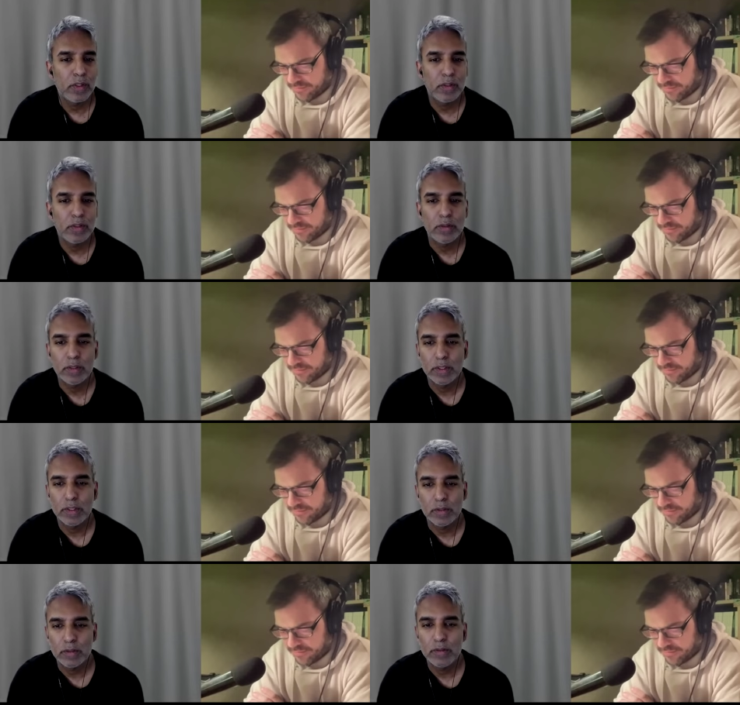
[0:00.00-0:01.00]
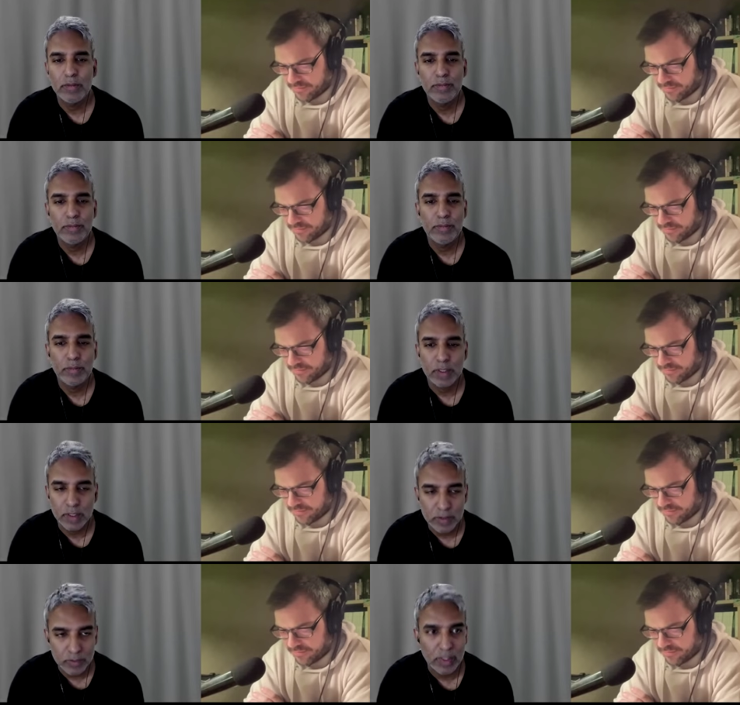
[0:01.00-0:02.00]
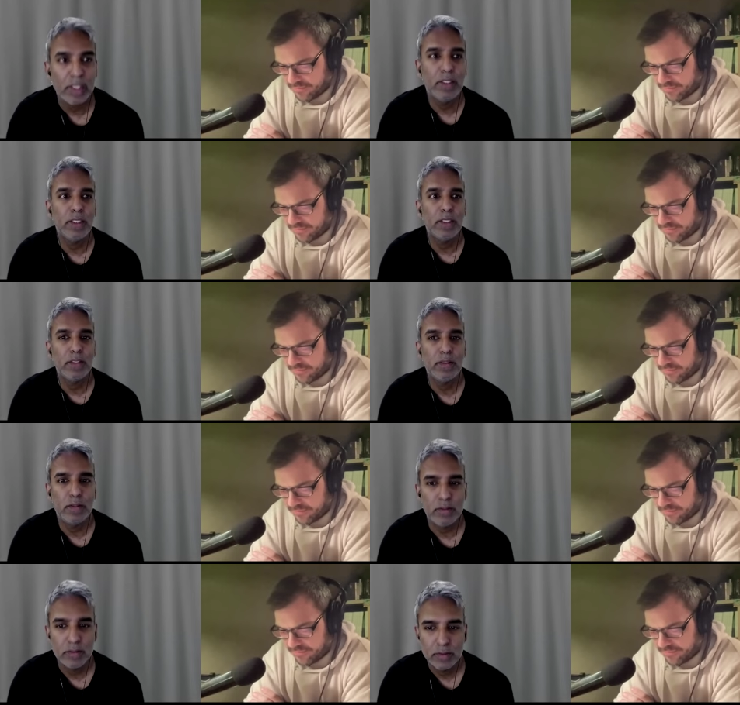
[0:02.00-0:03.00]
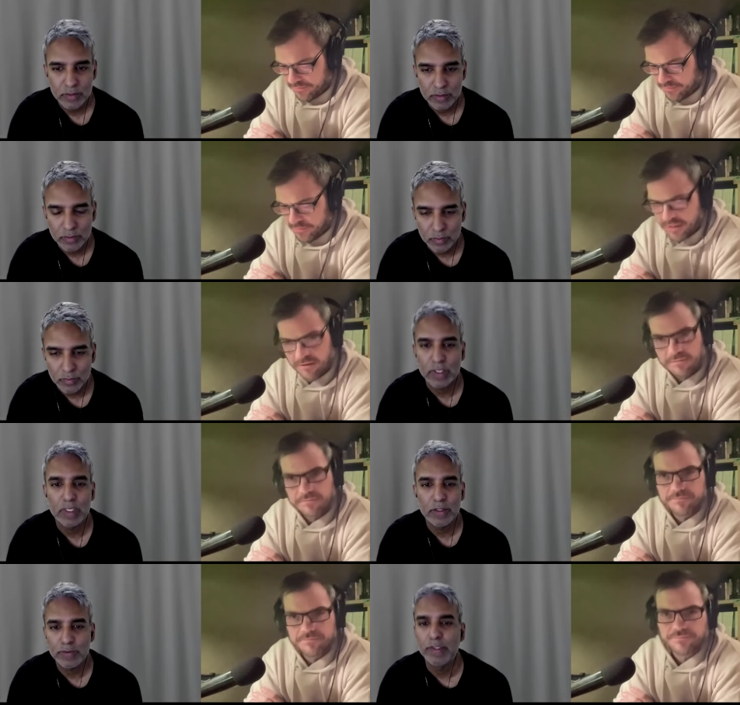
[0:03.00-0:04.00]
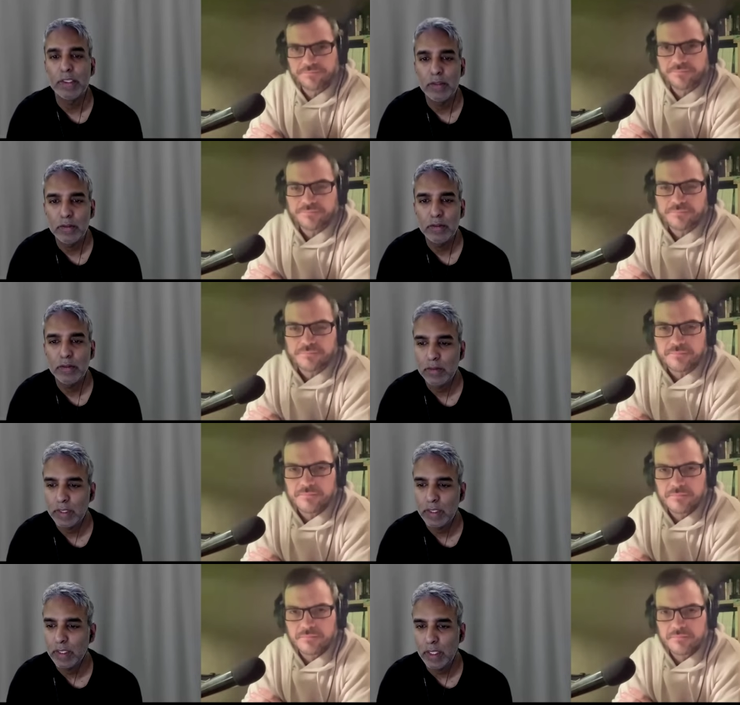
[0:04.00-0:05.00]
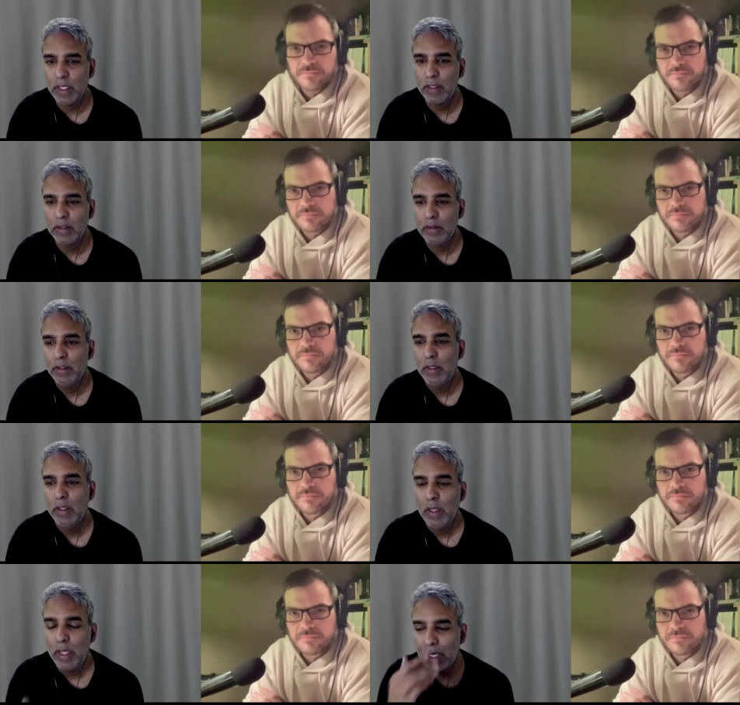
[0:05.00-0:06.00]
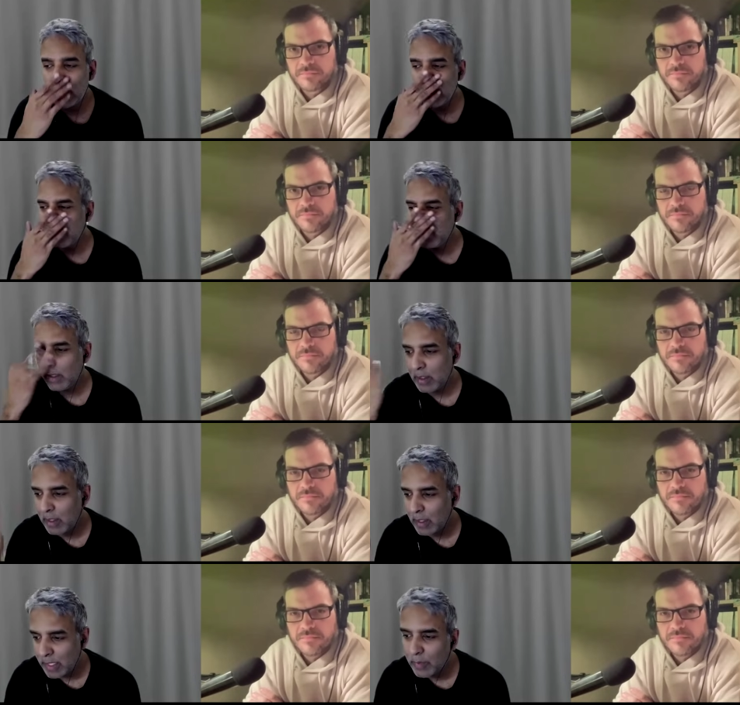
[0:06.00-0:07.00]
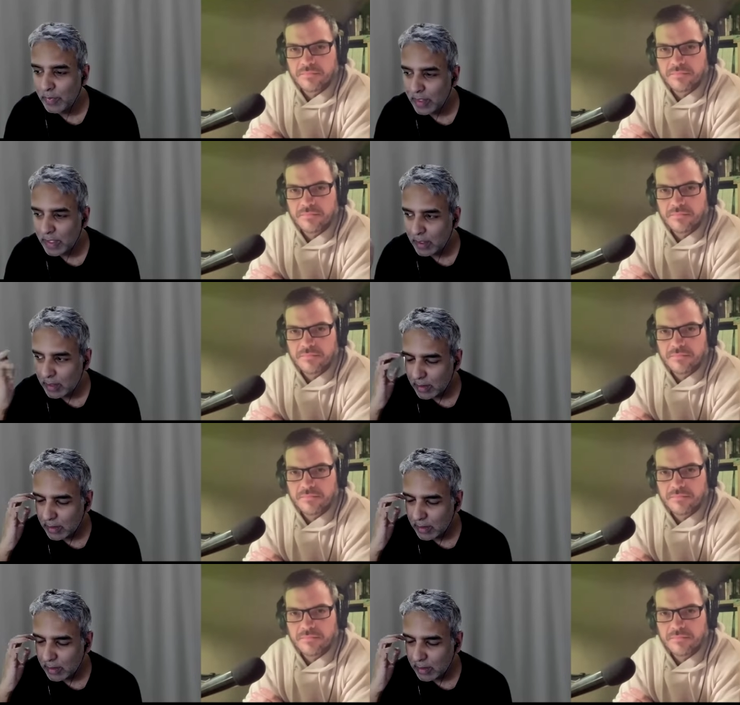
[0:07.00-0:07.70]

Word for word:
Speaker 1: on until the israelis really feel like it can not and i i don't think